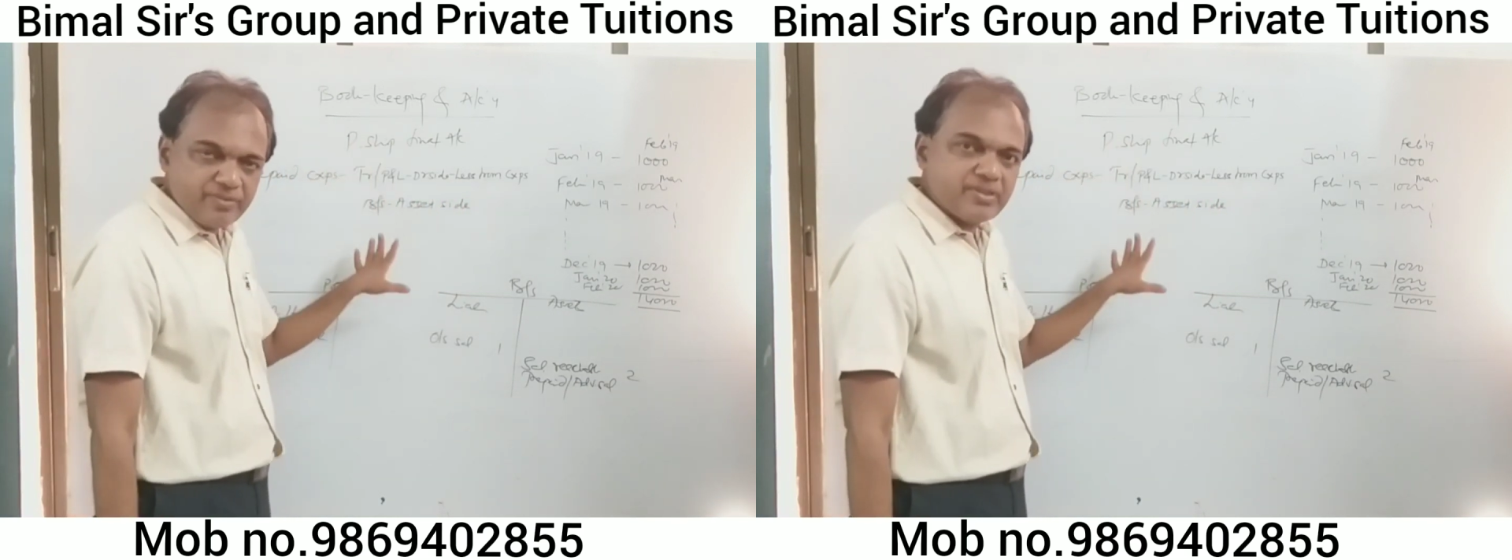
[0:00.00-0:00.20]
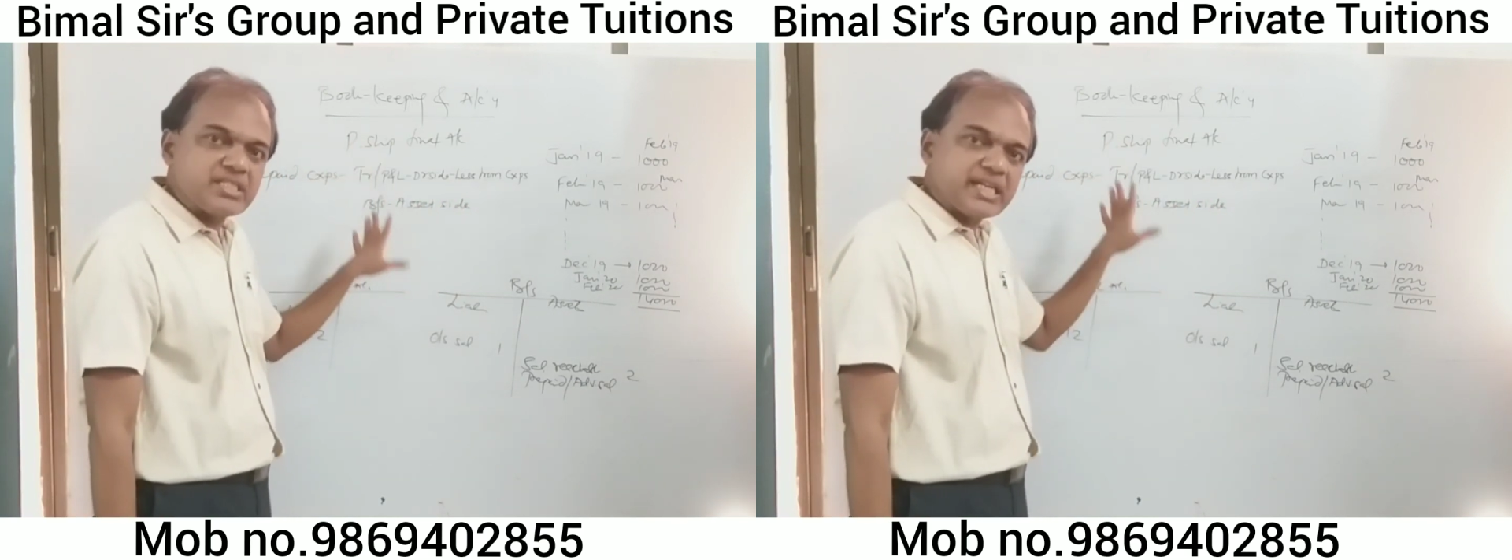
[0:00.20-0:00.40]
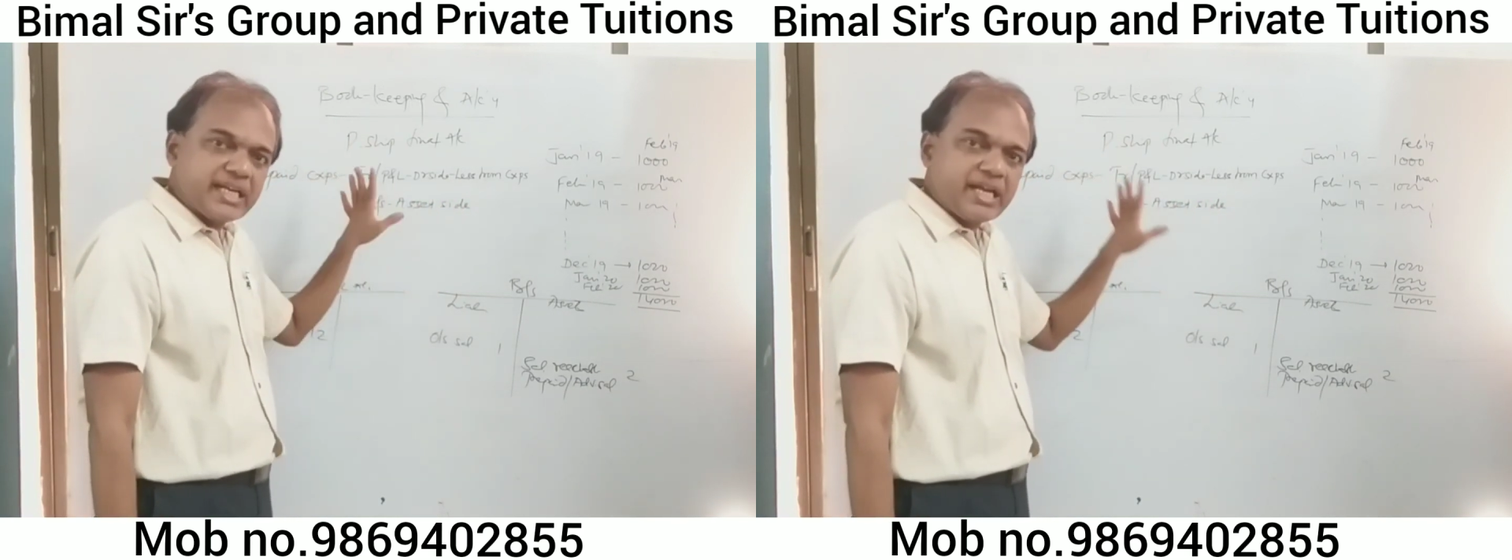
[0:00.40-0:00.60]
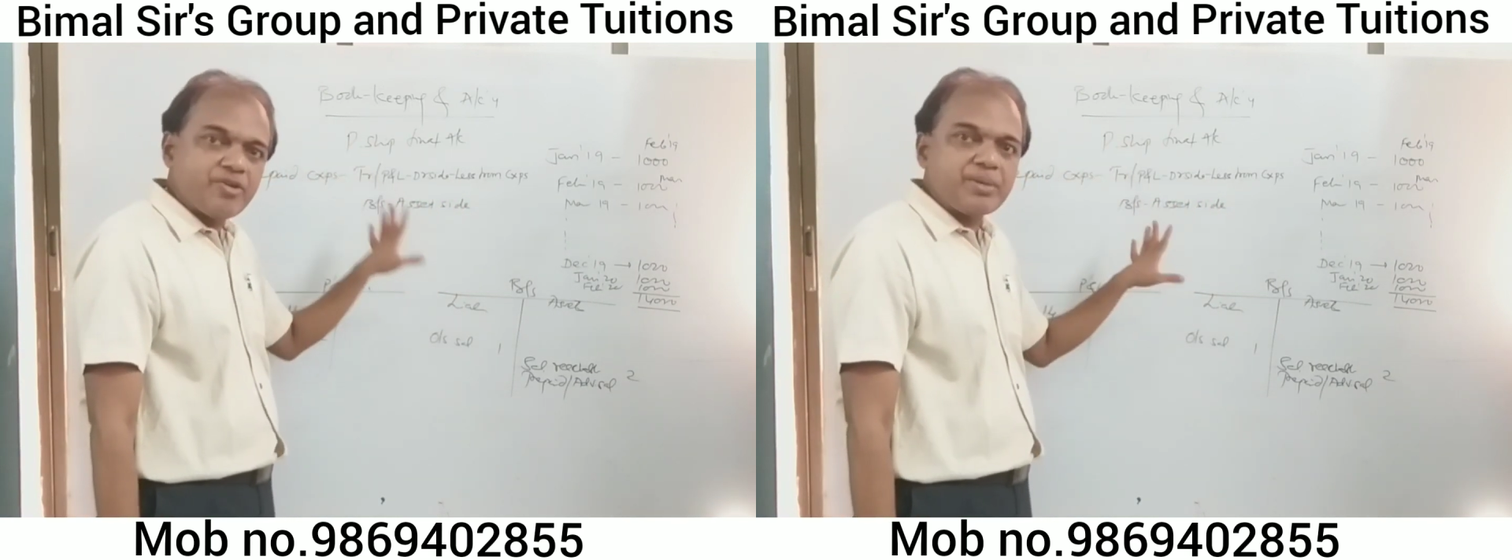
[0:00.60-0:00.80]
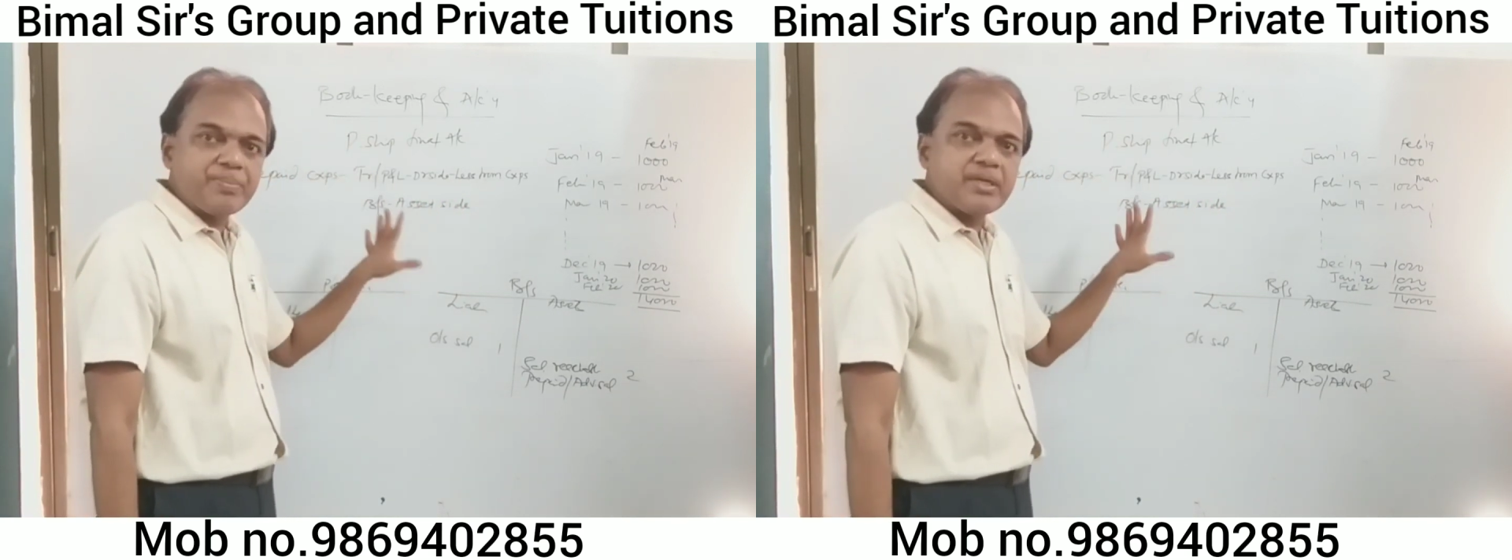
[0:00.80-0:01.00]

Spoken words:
Once again, I have